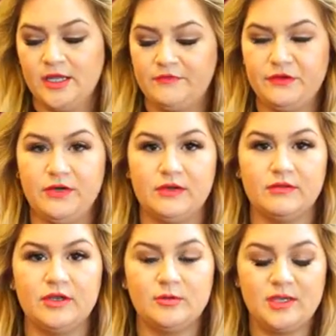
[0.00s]
If you need
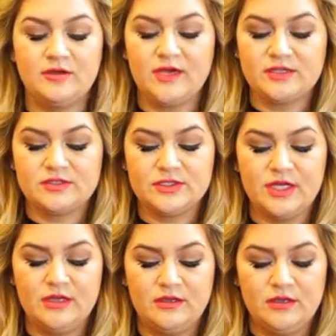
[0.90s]
a little bit of
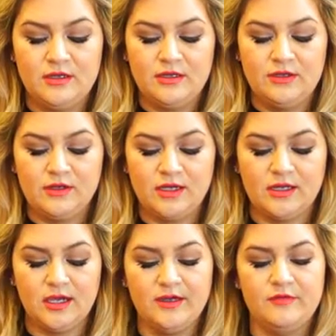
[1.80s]
extra, you
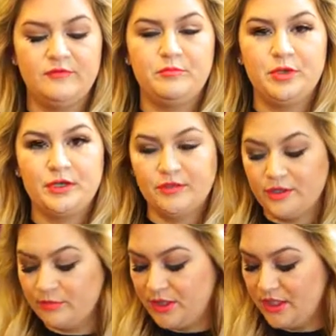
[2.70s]
can kind of put a
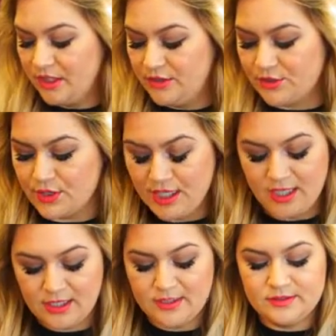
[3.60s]
little bit in your
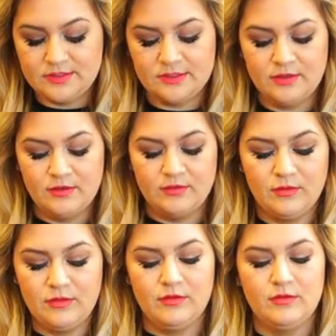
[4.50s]
hand,
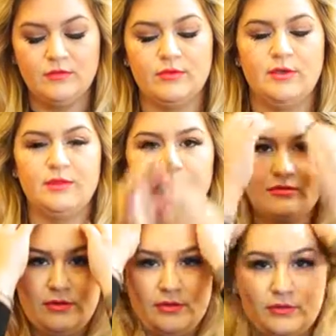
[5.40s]
rub it
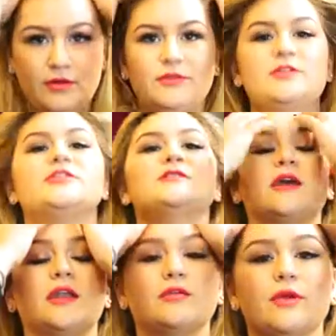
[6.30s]
through, and then
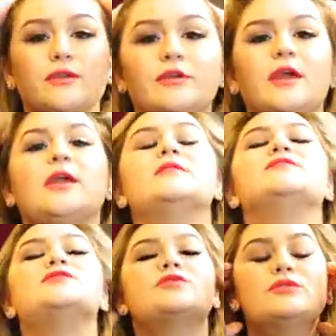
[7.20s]
just kind of run your
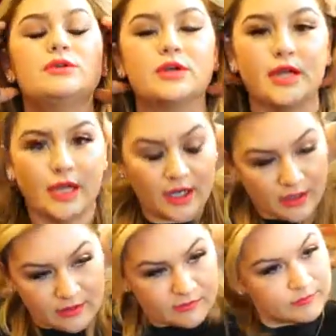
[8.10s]
hands through your
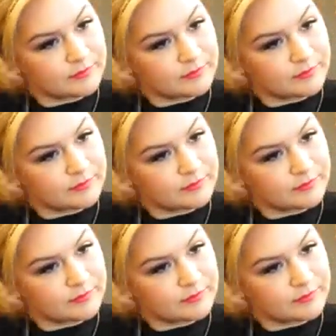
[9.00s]
hair,